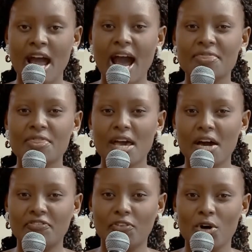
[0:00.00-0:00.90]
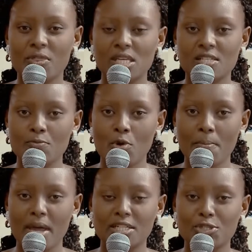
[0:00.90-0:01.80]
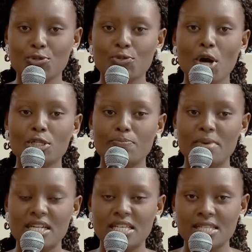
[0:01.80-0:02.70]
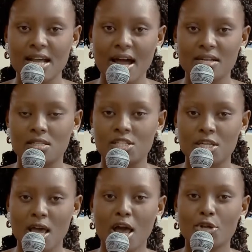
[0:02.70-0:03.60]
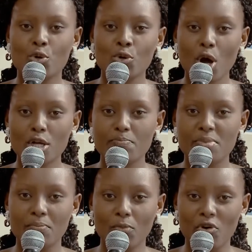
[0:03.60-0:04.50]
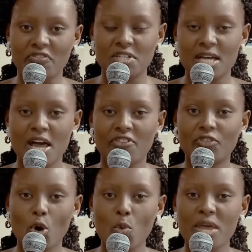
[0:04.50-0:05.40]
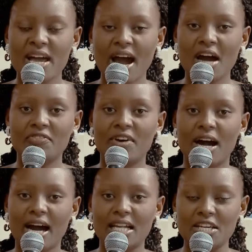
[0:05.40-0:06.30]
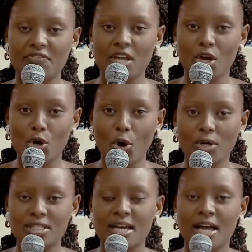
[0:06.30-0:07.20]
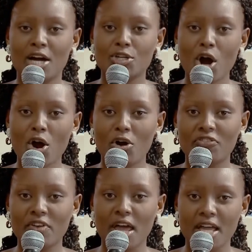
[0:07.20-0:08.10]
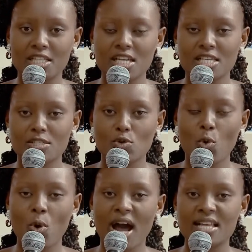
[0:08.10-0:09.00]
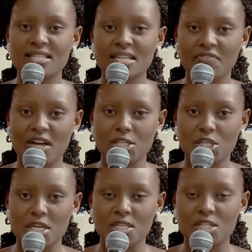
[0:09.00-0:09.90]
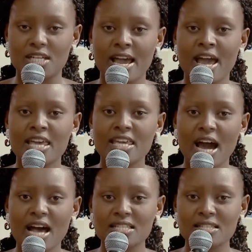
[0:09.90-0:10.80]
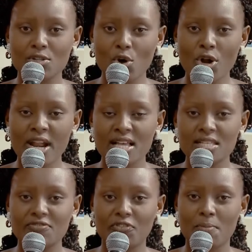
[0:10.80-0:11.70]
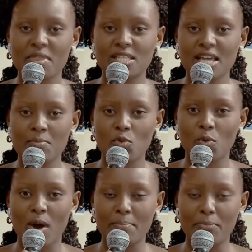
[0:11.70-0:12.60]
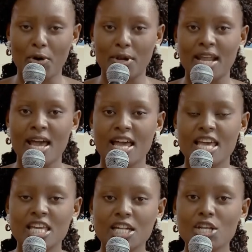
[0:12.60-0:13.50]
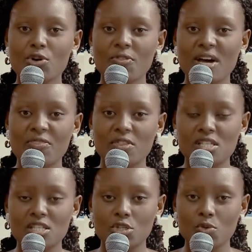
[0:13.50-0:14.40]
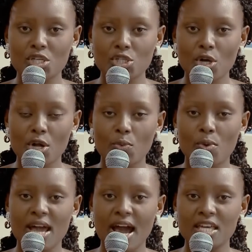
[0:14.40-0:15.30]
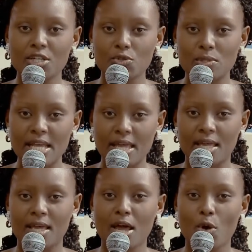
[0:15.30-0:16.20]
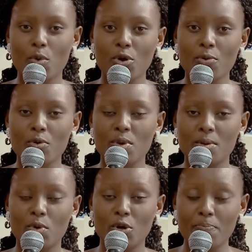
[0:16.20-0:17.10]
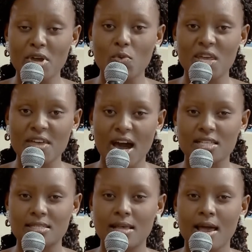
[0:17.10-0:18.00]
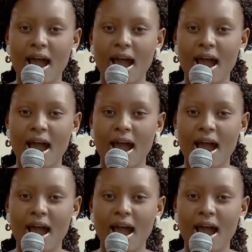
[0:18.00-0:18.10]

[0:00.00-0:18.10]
And therefore, this moment, do not be discouraged, do not be moved, for we have a living God, rock of ages who has never changed. He has known us from the time we were born. He knew that this situation we are in today will, will, will be with us.